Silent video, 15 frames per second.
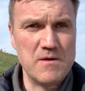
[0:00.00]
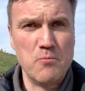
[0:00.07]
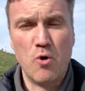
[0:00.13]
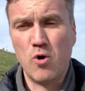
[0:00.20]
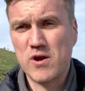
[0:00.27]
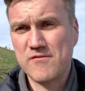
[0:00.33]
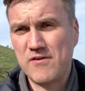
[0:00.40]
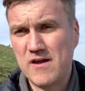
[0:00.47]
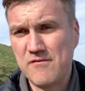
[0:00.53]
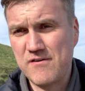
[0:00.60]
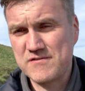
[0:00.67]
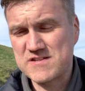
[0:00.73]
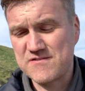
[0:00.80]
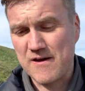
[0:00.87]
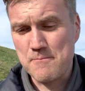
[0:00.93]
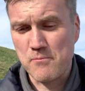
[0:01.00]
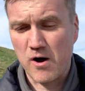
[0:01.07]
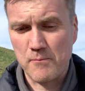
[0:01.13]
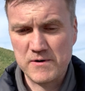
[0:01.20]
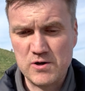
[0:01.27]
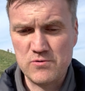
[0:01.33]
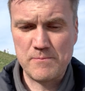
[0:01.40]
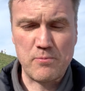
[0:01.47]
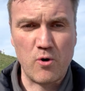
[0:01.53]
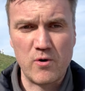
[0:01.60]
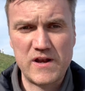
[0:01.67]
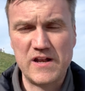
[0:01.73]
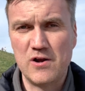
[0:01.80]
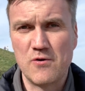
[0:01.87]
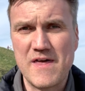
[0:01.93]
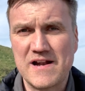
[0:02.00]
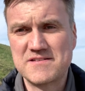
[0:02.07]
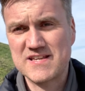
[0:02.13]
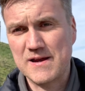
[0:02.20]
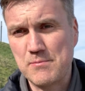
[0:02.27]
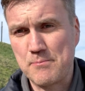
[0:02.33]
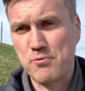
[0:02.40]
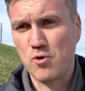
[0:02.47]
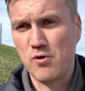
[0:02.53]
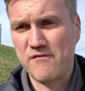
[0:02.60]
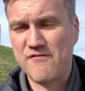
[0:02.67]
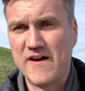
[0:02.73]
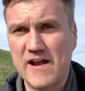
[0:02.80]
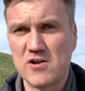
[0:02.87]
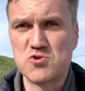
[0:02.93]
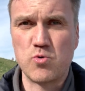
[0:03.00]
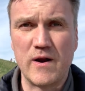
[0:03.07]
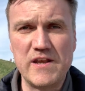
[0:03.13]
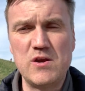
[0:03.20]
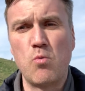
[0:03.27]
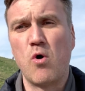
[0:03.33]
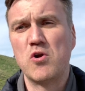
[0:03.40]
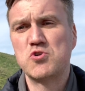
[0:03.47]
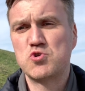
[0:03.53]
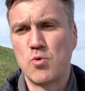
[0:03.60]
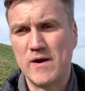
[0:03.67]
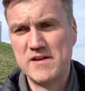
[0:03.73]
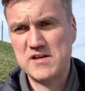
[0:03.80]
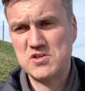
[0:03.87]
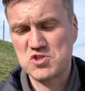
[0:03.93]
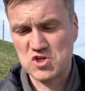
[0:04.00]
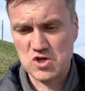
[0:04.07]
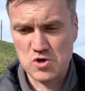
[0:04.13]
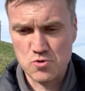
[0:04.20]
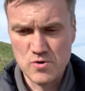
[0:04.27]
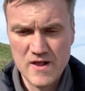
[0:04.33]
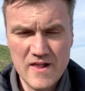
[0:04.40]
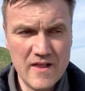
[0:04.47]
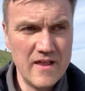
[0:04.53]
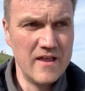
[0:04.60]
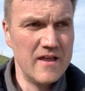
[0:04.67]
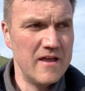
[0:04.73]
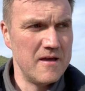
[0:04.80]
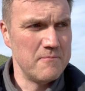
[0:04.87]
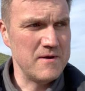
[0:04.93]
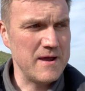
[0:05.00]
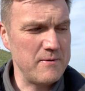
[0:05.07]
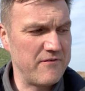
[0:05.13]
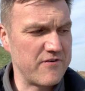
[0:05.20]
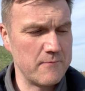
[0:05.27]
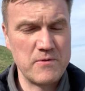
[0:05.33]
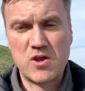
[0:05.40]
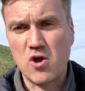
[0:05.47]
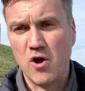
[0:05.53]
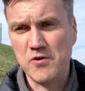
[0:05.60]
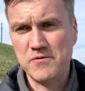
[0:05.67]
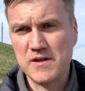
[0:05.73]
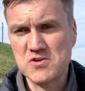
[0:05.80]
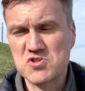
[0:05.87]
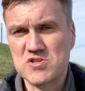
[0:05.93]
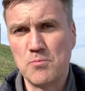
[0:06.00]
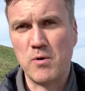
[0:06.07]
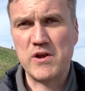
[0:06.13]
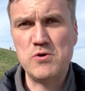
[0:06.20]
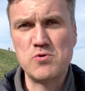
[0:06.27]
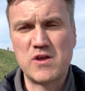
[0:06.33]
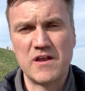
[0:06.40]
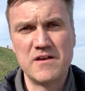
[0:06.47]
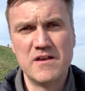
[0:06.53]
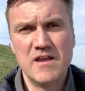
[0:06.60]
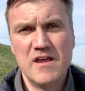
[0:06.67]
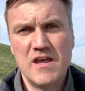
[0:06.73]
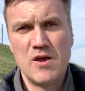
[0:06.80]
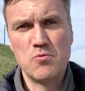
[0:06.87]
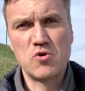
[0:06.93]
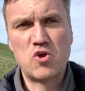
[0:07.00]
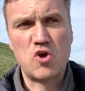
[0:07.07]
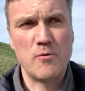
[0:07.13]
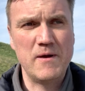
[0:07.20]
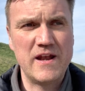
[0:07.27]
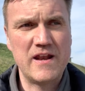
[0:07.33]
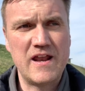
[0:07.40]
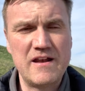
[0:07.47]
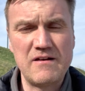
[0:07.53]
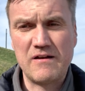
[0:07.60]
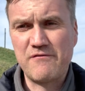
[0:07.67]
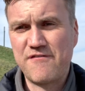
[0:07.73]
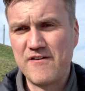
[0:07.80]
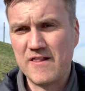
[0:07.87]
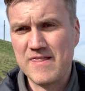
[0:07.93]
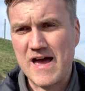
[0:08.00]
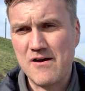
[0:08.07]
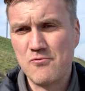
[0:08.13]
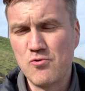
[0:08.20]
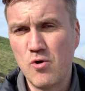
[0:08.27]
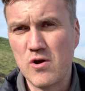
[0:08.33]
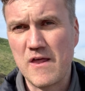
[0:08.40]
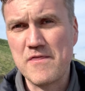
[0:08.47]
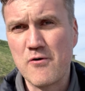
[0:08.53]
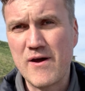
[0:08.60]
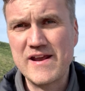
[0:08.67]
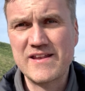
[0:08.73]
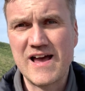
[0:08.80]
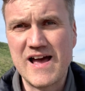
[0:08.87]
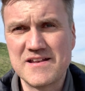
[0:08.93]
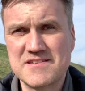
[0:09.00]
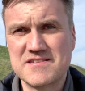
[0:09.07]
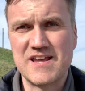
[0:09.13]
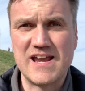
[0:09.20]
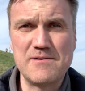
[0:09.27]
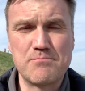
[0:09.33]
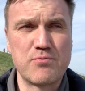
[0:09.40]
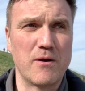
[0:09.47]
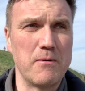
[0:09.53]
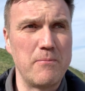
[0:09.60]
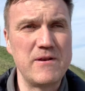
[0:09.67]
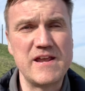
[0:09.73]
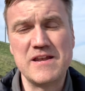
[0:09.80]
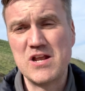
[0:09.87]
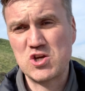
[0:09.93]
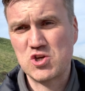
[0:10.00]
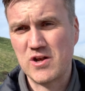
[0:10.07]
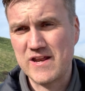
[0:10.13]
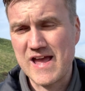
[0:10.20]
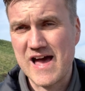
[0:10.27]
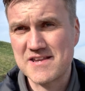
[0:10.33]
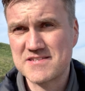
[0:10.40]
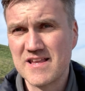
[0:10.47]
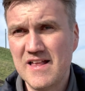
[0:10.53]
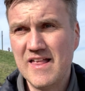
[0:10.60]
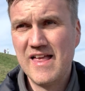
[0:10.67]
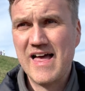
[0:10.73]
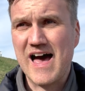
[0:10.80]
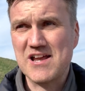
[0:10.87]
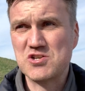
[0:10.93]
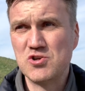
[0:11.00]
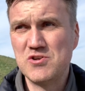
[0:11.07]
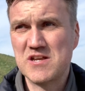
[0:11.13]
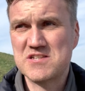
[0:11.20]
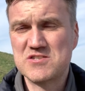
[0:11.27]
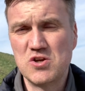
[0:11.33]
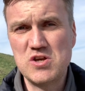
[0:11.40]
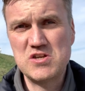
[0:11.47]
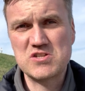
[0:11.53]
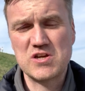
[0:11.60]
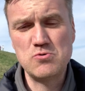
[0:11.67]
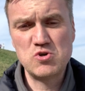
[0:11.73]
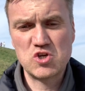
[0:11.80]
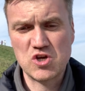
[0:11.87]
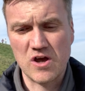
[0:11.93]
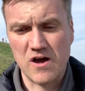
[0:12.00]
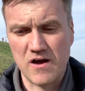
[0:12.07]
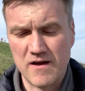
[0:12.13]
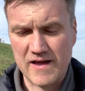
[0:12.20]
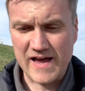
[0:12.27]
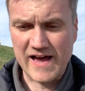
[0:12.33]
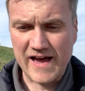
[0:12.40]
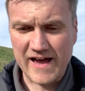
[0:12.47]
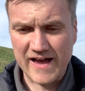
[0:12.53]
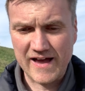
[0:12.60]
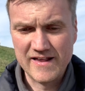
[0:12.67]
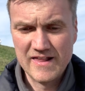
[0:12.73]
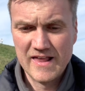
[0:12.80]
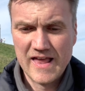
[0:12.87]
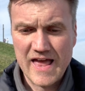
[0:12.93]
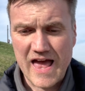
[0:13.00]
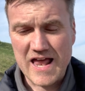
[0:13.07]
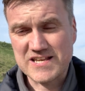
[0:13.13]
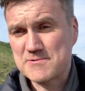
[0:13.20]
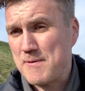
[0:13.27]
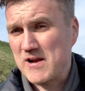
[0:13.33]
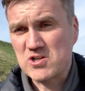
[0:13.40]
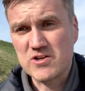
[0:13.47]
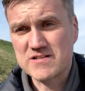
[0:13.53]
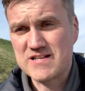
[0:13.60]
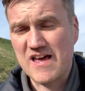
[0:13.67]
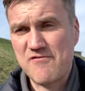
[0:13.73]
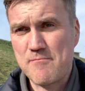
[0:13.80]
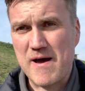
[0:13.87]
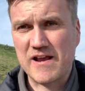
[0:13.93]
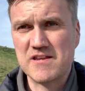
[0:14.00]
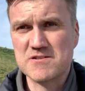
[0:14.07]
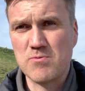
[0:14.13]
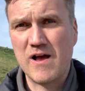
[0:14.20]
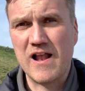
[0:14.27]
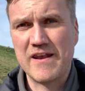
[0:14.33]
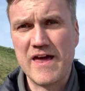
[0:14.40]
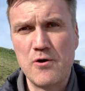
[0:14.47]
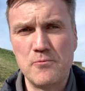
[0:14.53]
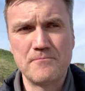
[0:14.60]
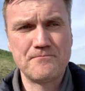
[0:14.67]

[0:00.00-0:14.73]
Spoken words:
mould of a Sven Botman who they bought in, that type of profile, 21, 22, maybe from the continent, someone who can come in and fill that role on the right-hand side, probably initially as understudy to Schär, a specialist left-back as well. Now